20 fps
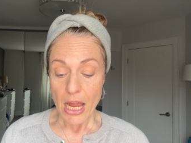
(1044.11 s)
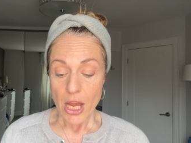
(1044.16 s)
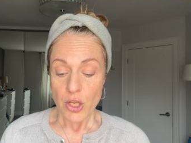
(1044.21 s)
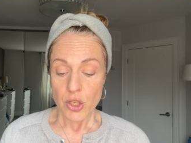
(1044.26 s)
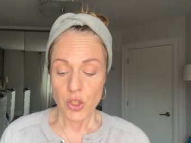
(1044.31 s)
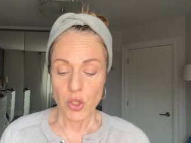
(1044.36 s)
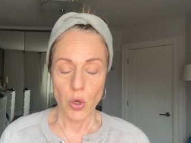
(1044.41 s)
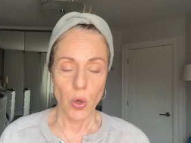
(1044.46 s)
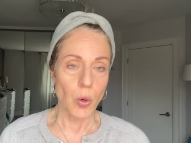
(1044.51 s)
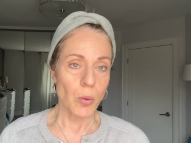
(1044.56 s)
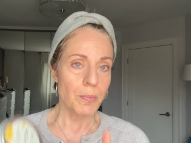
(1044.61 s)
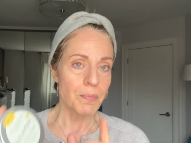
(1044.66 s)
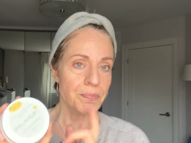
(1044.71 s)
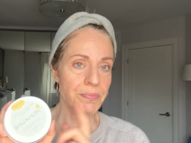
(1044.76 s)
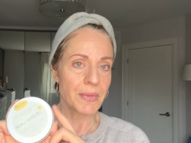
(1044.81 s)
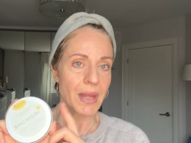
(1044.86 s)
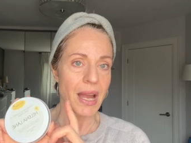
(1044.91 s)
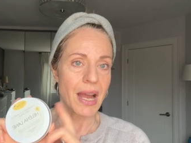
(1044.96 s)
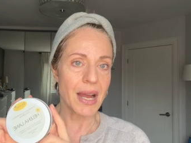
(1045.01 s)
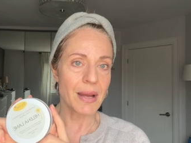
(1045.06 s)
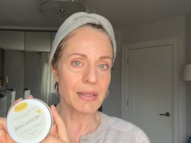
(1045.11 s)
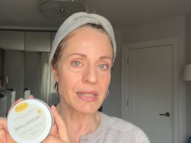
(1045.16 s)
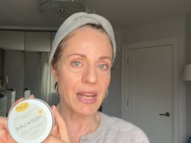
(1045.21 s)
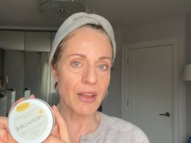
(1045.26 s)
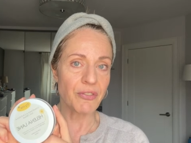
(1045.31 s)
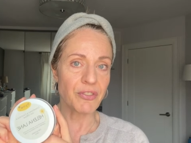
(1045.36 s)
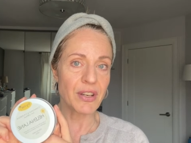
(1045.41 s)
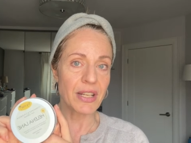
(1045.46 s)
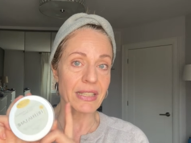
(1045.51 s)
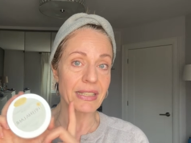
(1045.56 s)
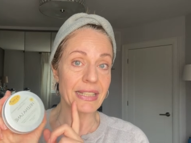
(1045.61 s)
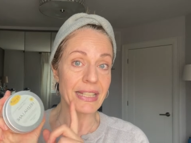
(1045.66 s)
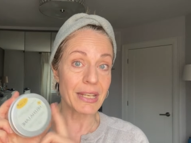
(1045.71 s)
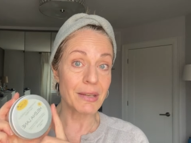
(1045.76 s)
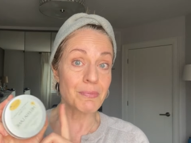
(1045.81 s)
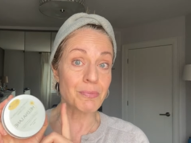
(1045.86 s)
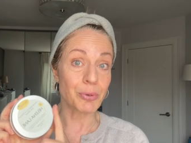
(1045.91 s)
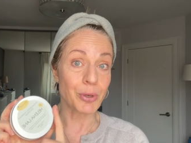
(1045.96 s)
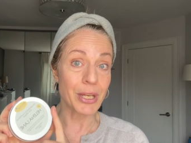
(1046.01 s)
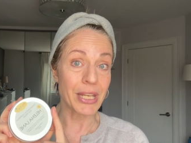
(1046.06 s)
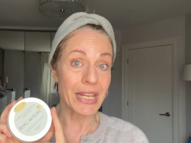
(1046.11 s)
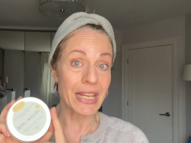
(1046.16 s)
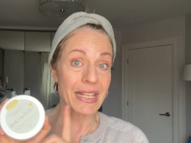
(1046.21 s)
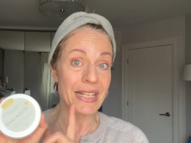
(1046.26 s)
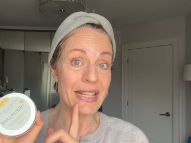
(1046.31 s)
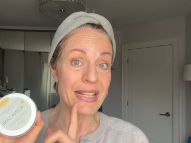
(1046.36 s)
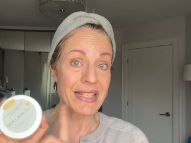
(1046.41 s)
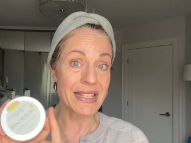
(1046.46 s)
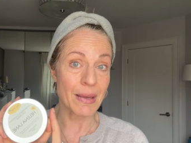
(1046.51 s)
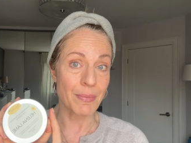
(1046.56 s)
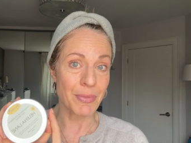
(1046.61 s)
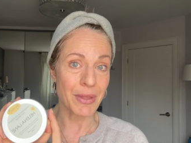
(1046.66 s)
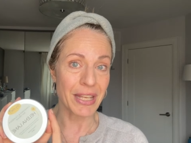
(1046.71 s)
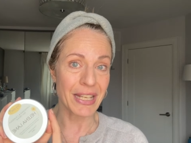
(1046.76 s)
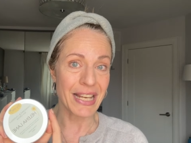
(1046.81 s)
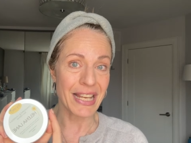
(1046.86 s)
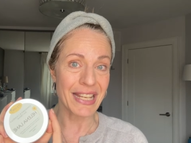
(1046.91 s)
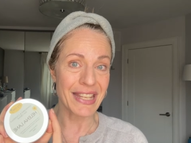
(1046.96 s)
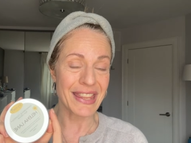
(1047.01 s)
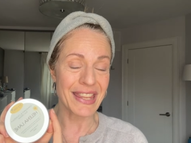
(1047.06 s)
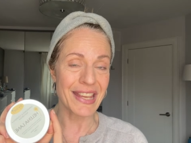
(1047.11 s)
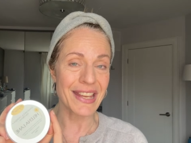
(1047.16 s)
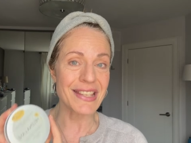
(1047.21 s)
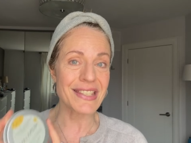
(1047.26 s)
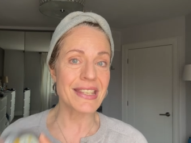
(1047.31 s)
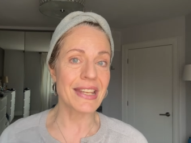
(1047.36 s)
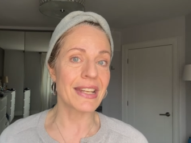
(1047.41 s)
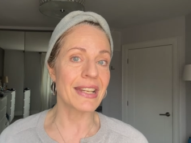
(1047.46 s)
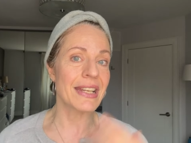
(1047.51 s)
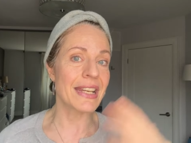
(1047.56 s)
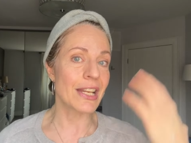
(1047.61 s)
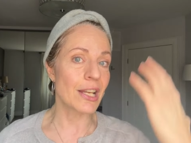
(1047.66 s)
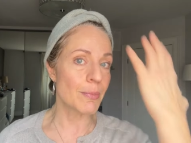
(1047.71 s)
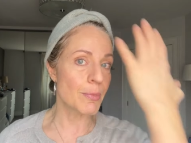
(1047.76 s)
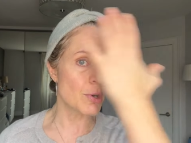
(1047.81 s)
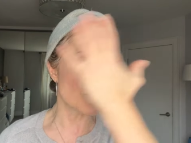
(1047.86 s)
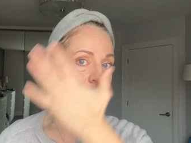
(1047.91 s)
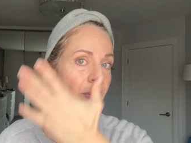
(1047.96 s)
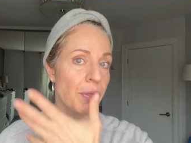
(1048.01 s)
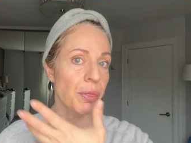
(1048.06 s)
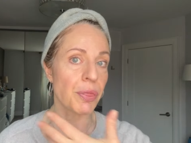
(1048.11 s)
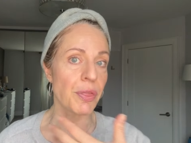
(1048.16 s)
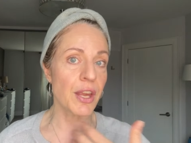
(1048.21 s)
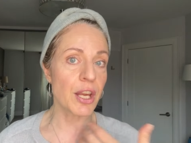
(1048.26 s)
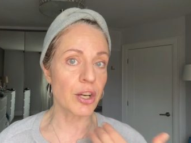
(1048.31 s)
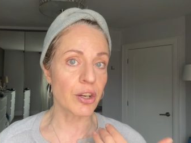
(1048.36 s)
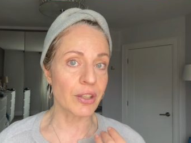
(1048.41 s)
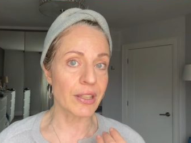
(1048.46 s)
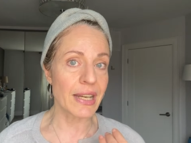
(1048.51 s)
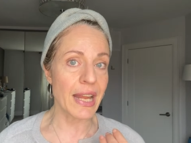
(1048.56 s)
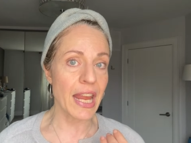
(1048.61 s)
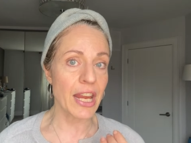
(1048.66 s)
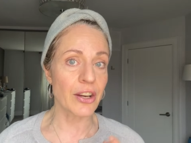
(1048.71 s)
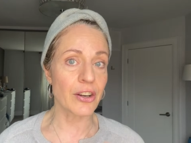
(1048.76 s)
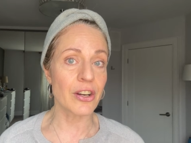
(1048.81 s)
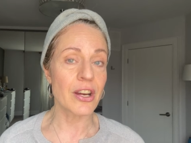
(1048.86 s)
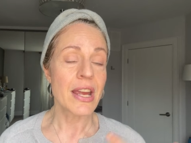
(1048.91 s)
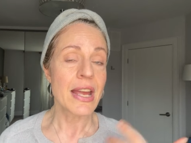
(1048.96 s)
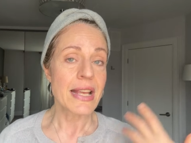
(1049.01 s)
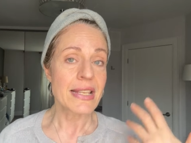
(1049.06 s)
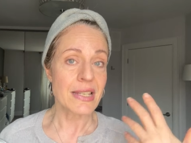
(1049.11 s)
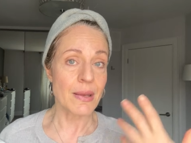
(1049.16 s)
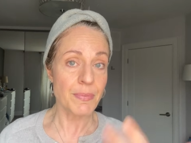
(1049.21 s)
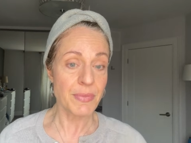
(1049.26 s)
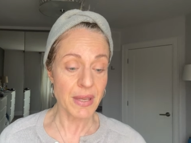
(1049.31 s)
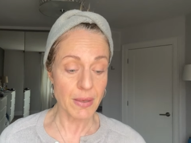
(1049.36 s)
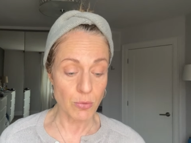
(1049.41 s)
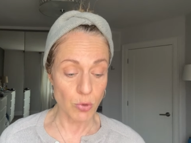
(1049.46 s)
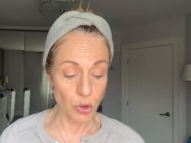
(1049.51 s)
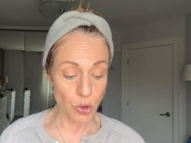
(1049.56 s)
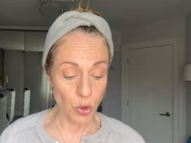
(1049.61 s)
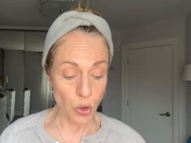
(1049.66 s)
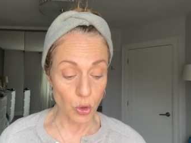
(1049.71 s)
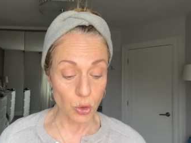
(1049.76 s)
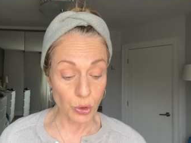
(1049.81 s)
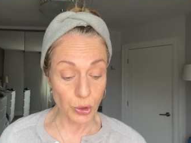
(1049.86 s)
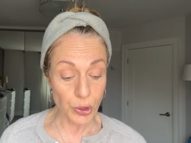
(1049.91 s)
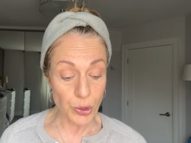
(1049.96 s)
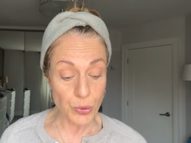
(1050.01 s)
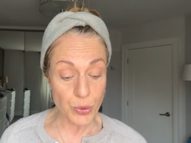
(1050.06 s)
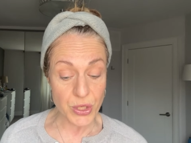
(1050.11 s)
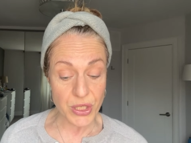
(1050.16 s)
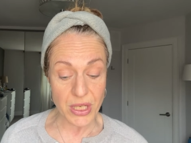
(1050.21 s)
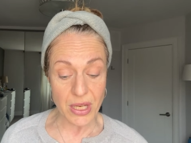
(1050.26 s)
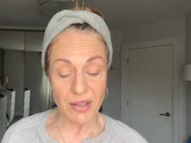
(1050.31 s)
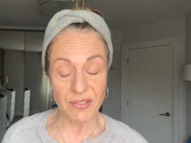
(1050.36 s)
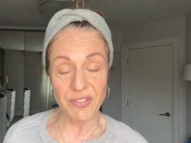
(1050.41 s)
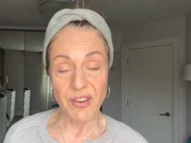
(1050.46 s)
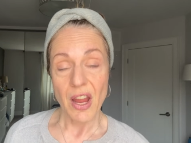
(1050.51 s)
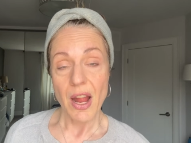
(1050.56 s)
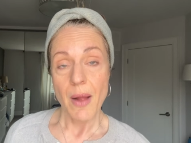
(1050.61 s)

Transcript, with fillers: So uh, definitely bring in something like this, a little bit of a thicker layer, something more occlusive.